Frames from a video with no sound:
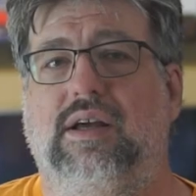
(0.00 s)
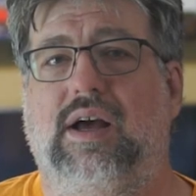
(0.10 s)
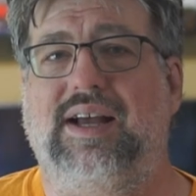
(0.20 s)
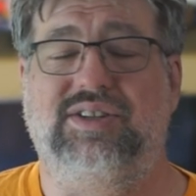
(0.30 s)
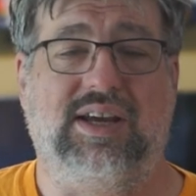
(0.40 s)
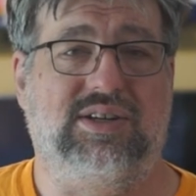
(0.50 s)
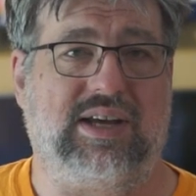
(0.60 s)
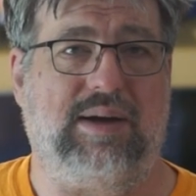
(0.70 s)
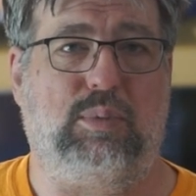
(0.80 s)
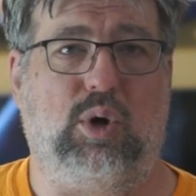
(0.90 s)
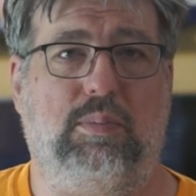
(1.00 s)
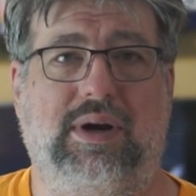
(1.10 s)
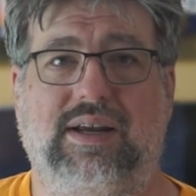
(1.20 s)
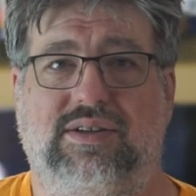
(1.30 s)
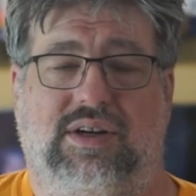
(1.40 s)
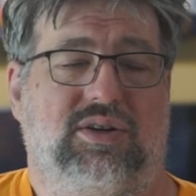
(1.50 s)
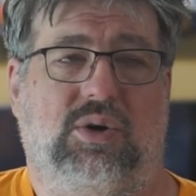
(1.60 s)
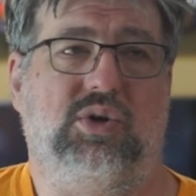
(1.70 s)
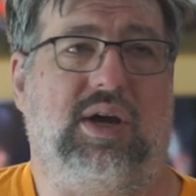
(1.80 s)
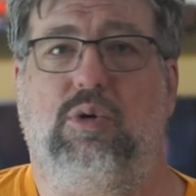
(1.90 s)
I say a cyborg, but he just
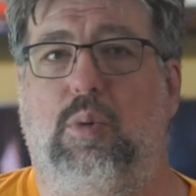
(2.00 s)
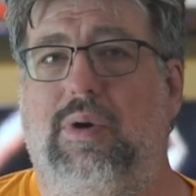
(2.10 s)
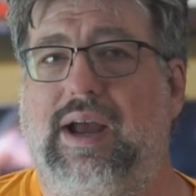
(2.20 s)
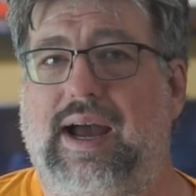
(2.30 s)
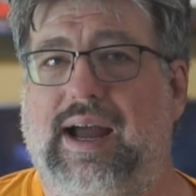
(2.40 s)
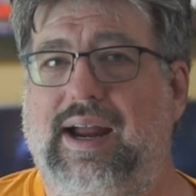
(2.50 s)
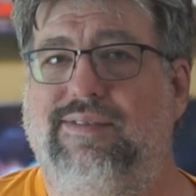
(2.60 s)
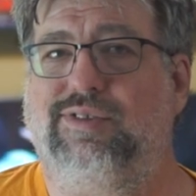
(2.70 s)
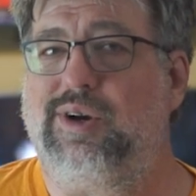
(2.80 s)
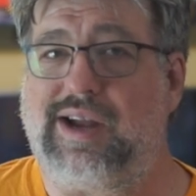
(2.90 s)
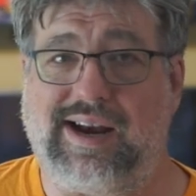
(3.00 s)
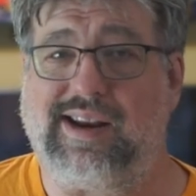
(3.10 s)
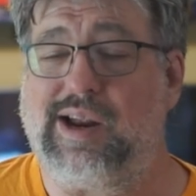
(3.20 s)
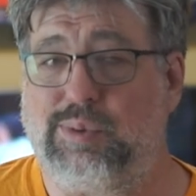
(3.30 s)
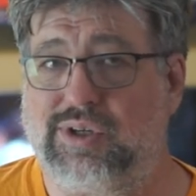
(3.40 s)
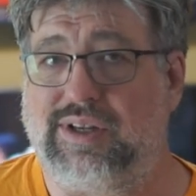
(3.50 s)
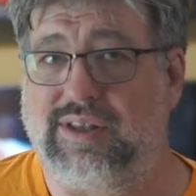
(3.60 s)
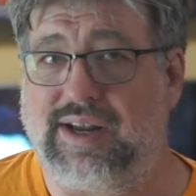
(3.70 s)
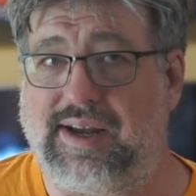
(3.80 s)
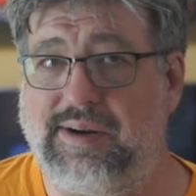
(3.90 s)
looks like a normal guy for 99% of
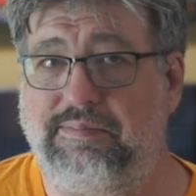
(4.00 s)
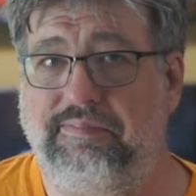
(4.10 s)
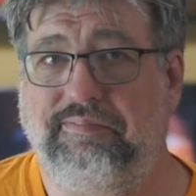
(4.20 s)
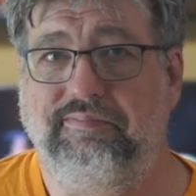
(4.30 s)
the time.